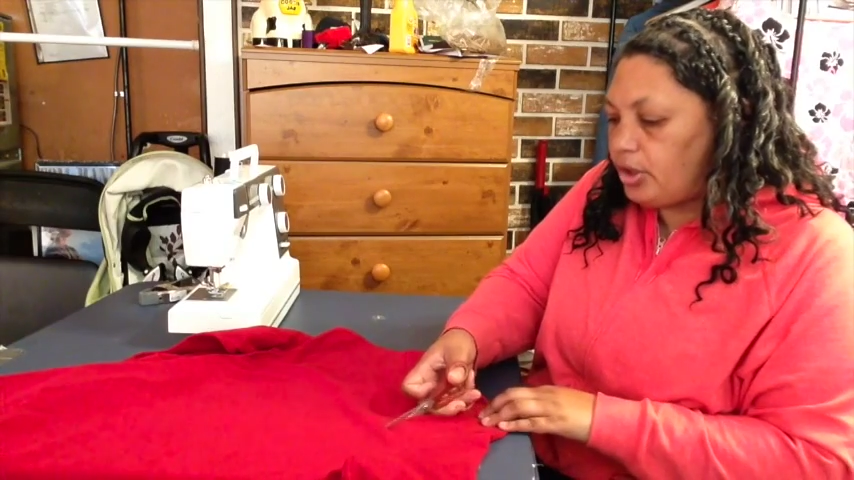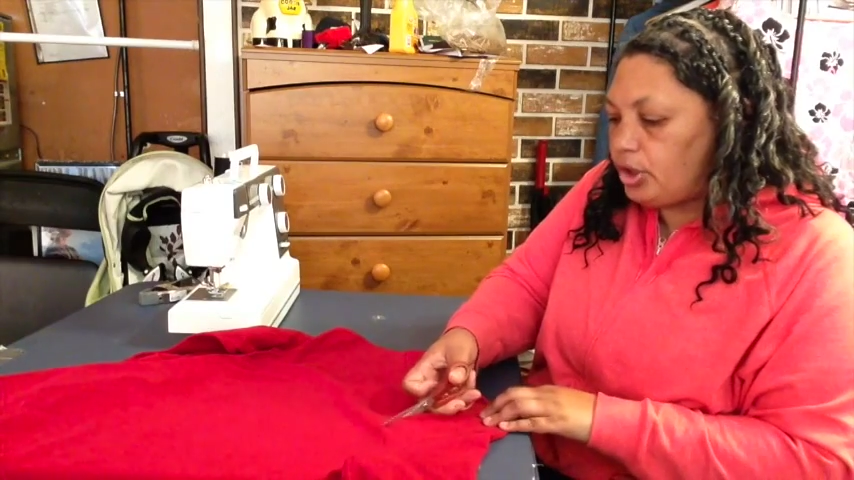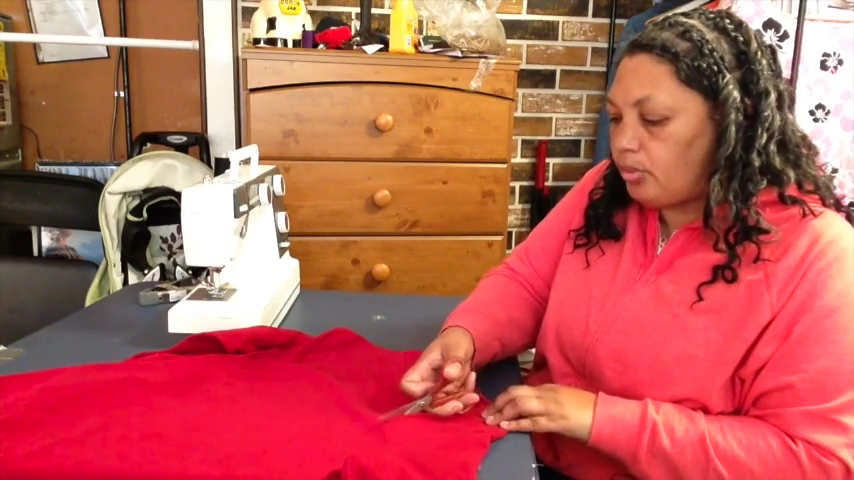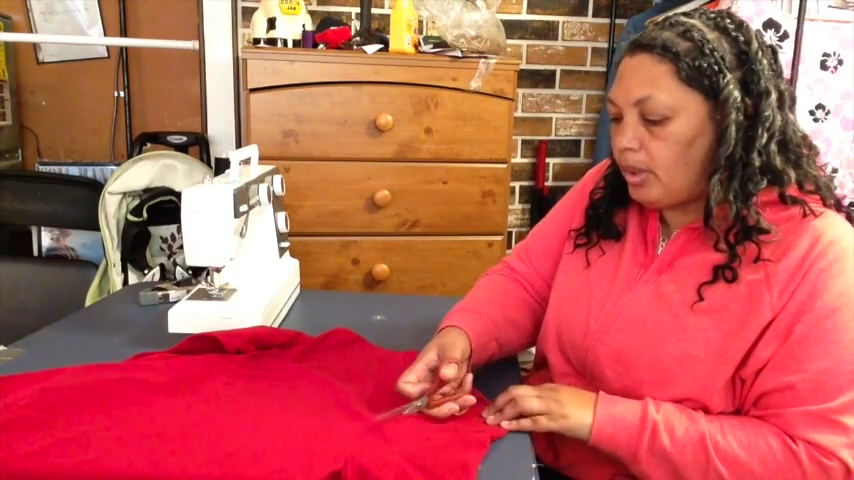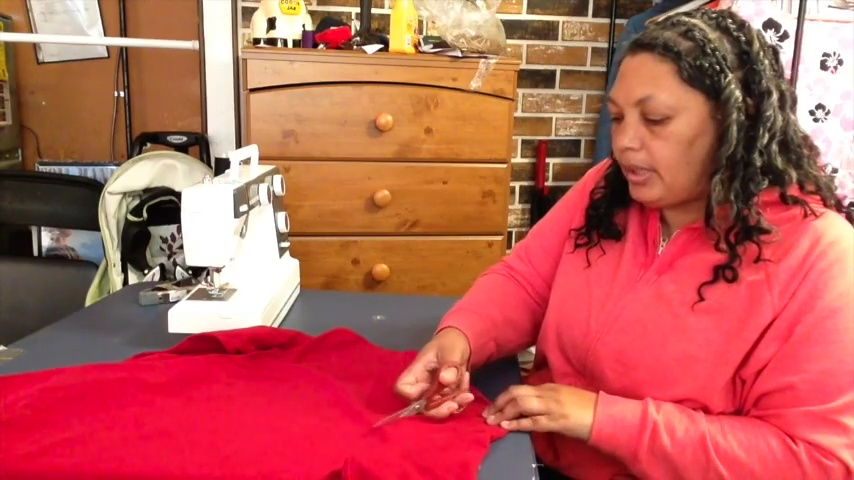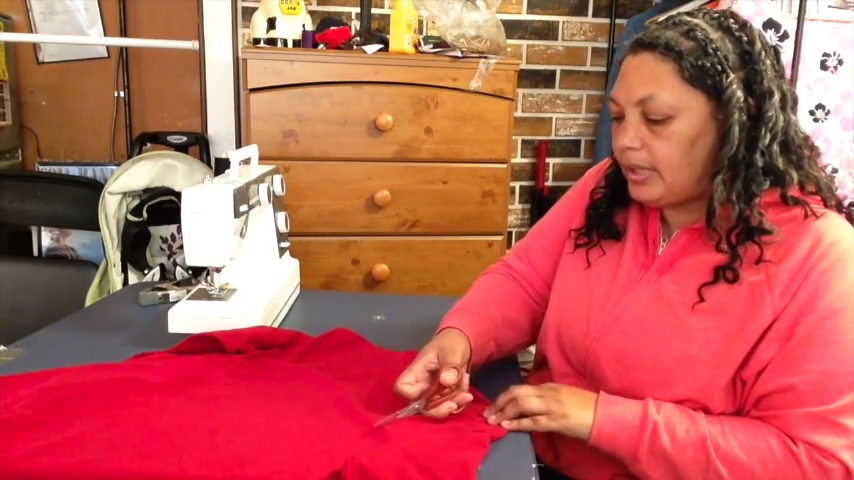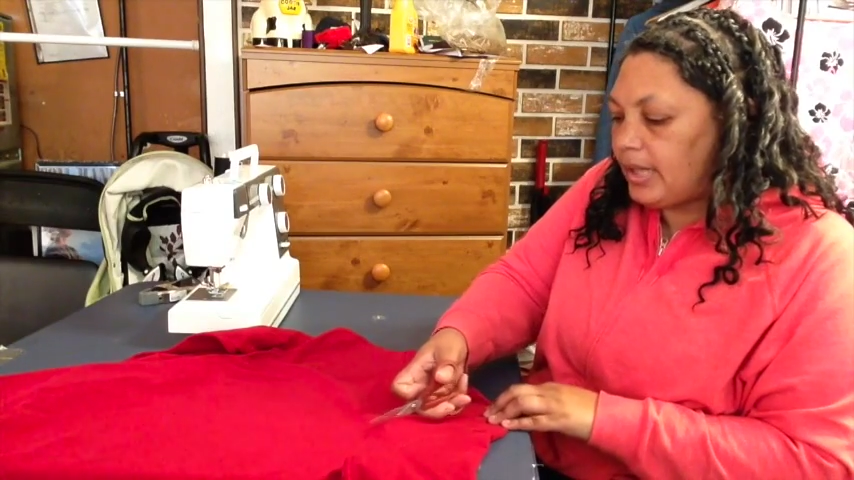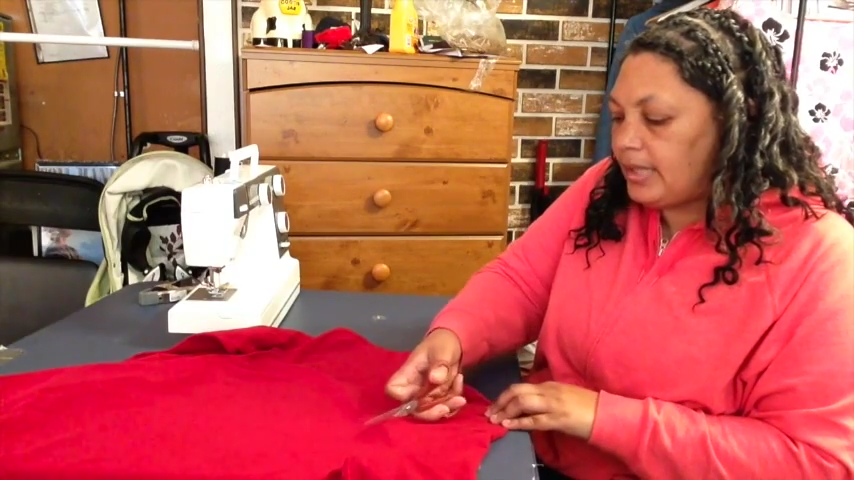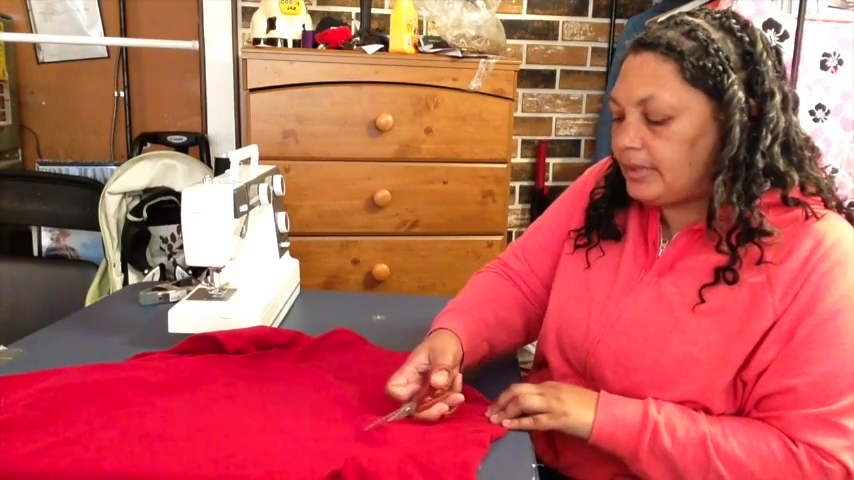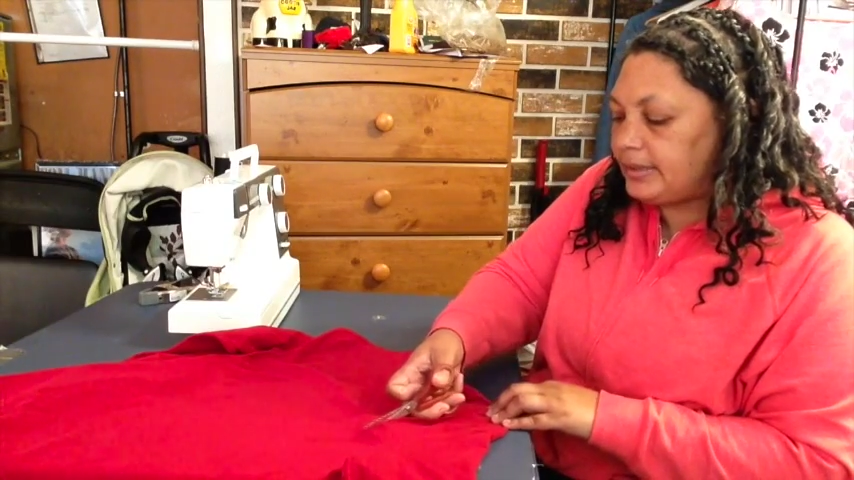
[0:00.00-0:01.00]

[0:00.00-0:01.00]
and you want to cut